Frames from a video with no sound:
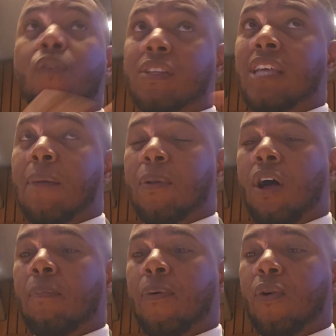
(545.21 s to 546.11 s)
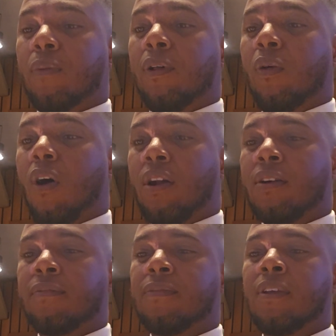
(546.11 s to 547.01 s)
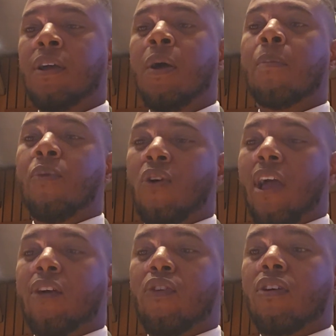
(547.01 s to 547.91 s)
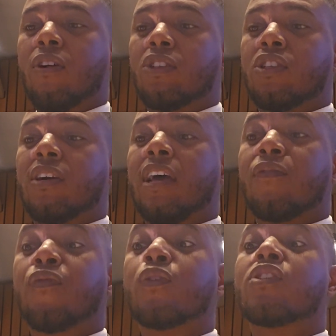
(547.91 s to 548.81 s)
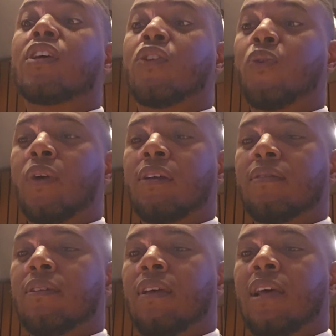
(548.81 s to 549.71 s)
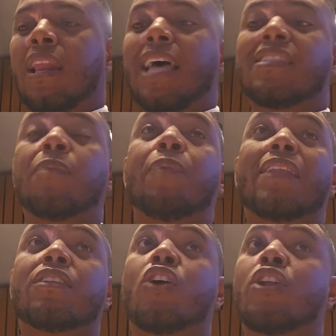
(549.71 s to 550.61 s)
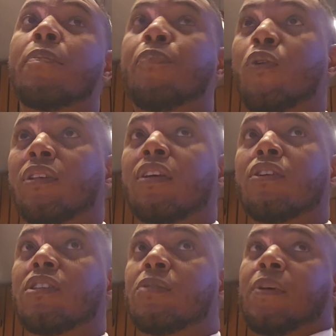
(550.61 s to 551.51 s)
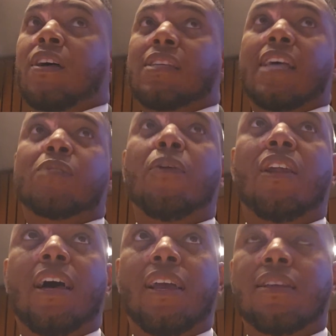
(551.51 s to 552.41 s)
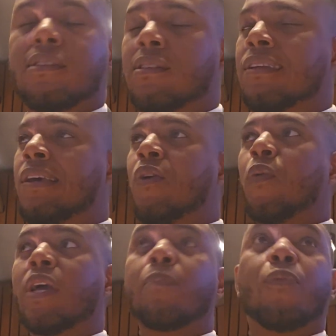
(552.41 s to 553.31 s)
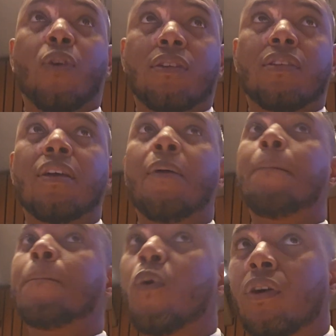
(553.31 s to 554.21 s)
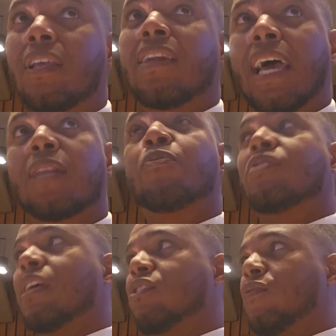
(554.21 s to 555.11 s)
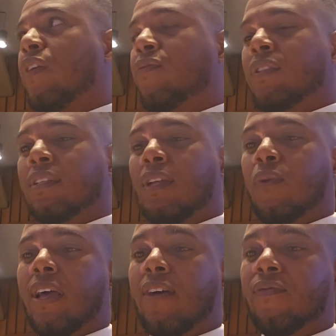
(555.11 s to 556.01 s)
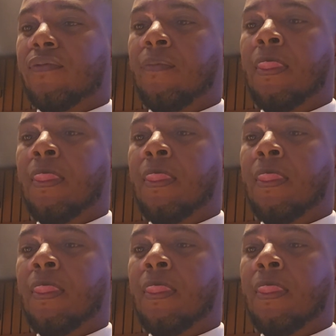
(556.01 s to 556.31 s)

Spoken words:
for example, on potable water, more agriculture and food securing, less dependent on importing goods, because as small islands, we import more than 90% of everything that we have,